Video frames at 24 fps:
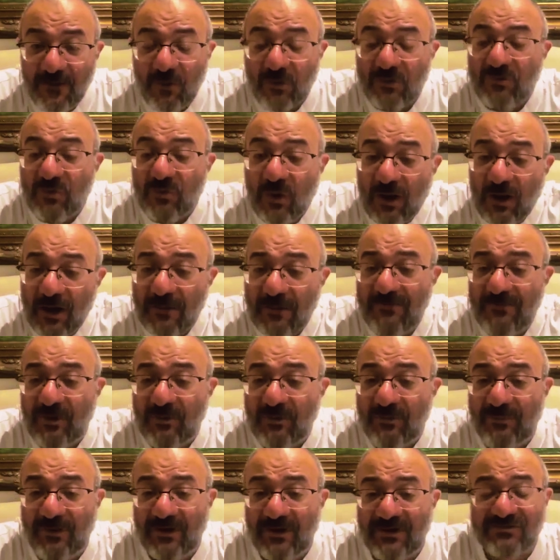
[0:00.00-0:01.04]
or to harm
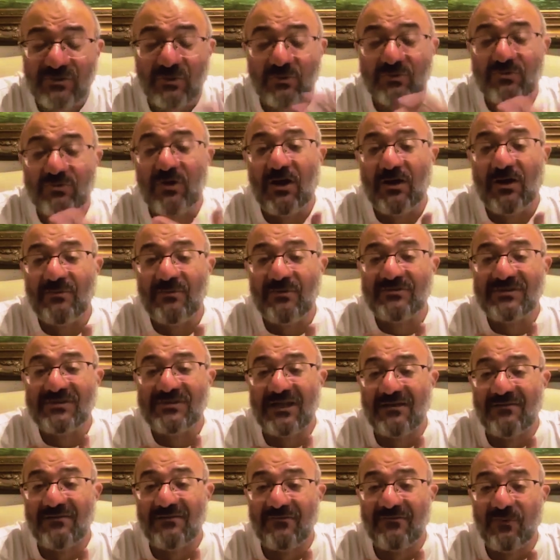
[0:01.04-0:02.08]
your parents or to harm
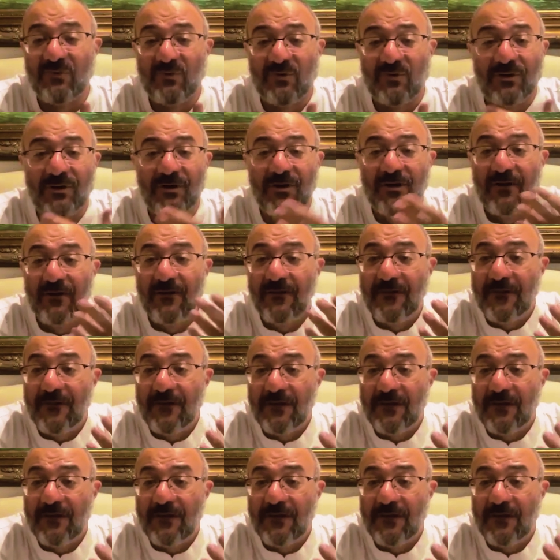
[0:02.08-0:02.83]
yourself or